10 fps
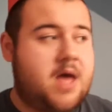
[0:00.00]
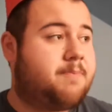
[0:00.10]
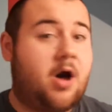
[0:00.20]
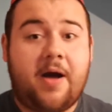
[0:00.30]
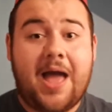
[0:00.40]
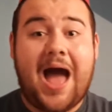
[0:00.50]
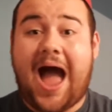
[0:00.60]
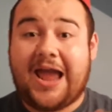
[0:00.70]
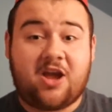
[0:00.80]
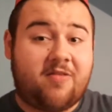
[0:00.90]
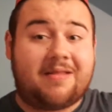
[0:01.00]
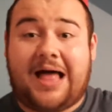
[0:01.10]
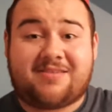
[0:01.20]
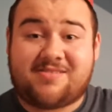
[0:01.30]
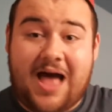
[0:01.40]
But I got the
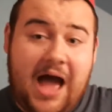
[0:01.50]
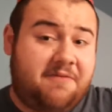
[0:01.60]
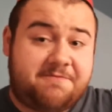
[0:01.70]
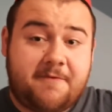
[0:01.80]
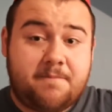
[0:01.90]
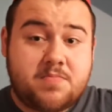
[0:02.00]
last laugh.